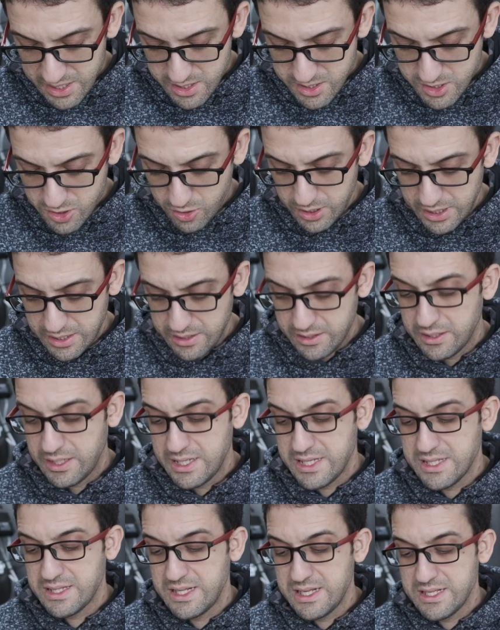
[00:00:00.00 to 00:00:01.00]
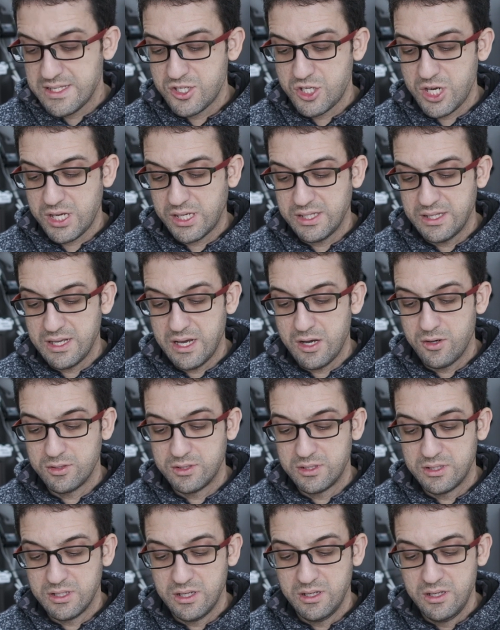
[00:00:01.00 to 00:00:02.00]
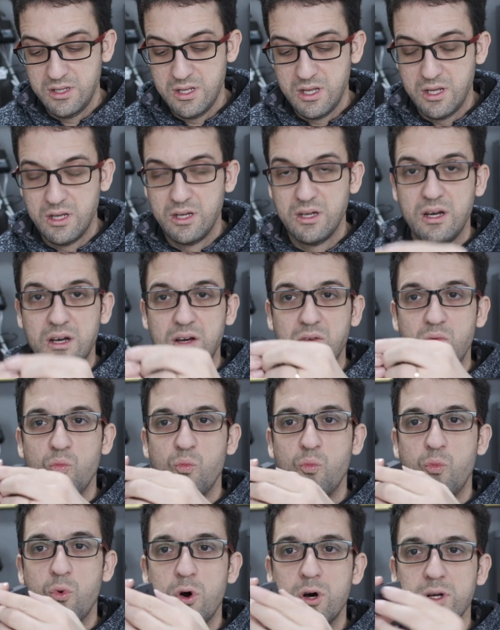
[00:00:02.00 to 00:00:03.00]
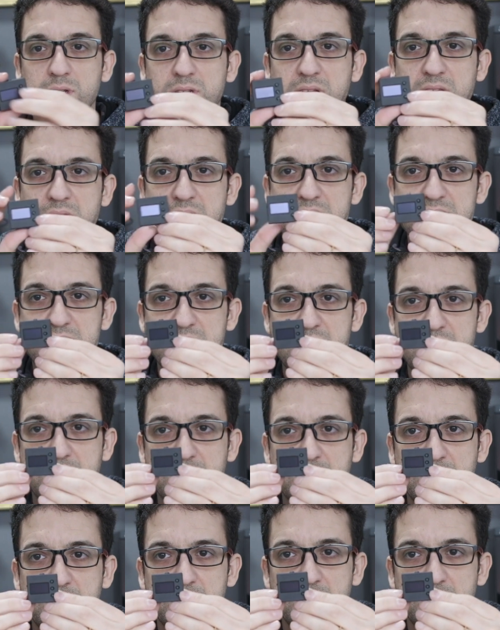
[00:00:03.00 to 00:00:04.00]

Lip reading: So let's check it out. What is it,